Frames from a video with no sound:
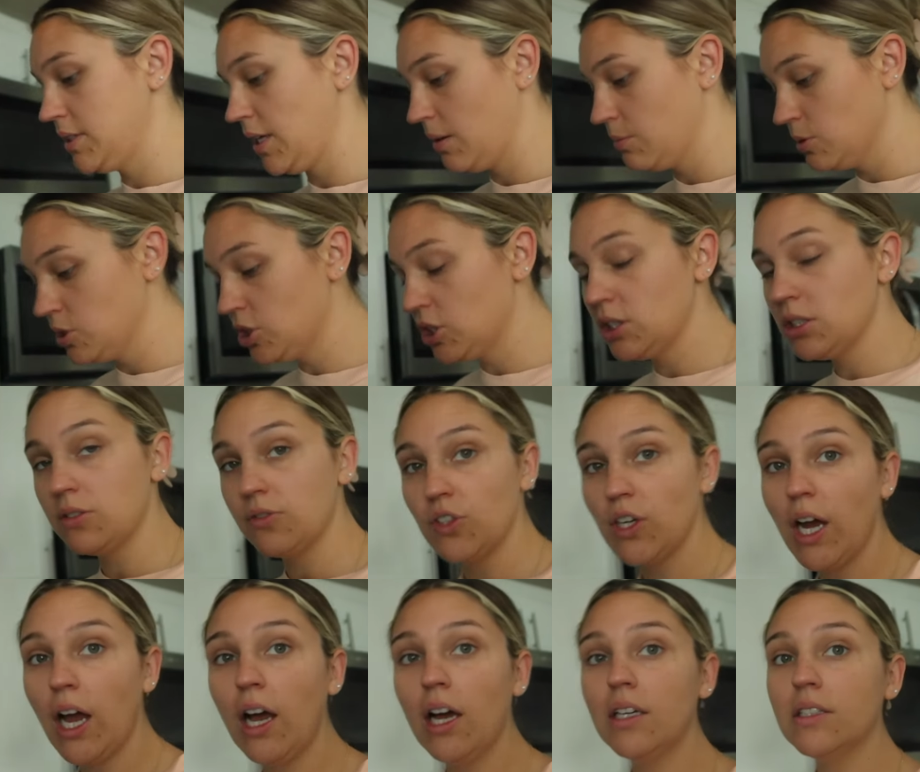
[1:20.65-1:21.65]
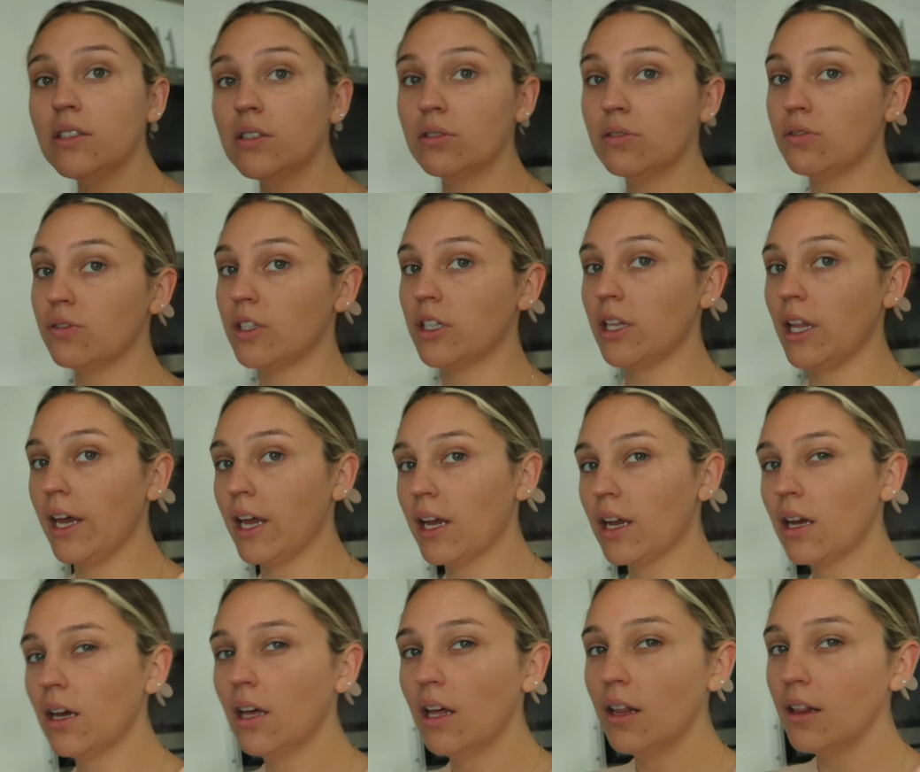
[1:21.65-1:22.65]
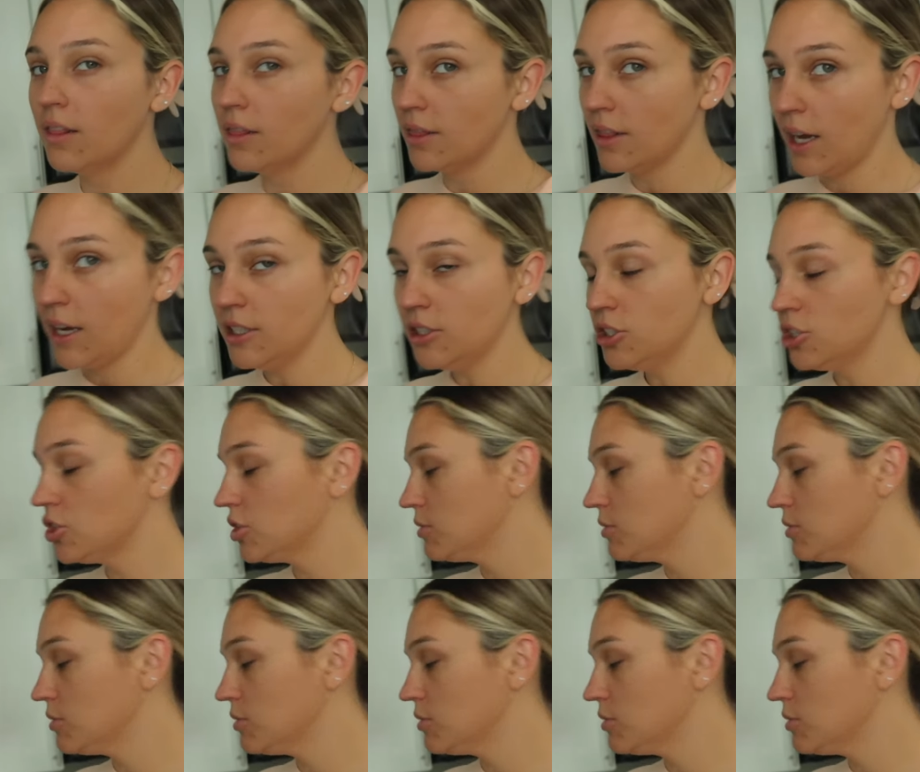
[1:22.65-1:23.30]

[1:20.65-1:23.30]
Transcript: sandwiches for us for like lunch